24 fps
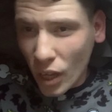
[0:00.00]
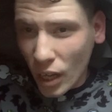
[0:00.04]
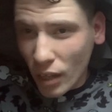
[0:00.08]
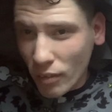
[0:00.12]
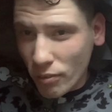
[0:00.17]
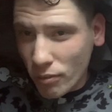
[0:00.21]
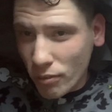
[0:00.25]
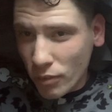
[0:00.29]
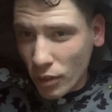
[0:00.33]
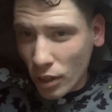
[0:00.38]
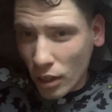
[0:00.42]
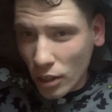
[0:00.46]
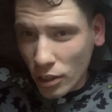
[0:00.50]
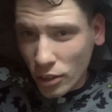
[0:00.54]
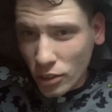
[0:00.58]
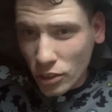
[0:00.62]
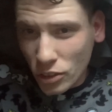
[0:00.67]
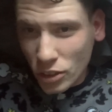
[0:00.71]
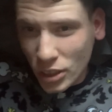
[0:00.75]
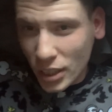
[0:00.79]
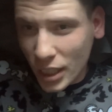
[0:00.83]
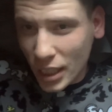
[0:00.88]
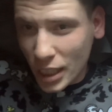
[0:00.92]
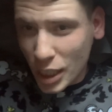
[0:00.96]
for
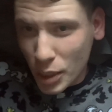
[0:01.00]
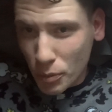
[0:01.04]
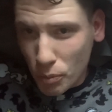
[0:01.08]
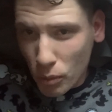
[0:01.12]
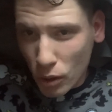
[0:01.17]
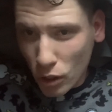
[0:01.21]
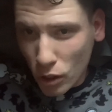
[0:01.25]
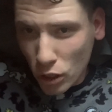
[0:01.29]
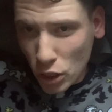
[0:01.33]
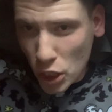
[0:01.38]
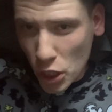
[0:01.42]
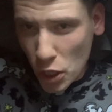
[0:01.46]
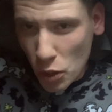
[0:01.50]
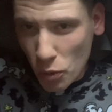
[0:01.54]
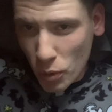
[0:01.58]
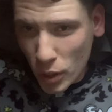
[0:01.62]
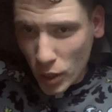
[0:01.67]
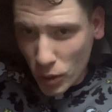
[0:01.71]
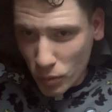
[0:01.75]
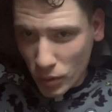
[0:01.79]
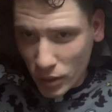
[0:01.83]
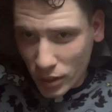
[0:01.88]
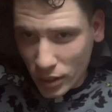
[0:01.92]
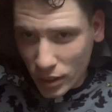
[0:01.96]
others, they keep on
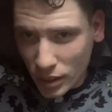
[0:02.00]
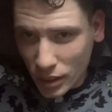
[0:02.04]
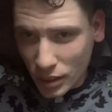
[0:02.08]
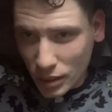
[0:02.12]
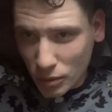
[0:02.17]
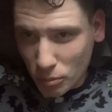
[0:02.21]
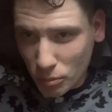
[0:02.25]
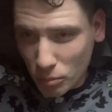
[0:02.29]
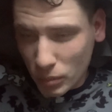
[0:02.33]
going with it.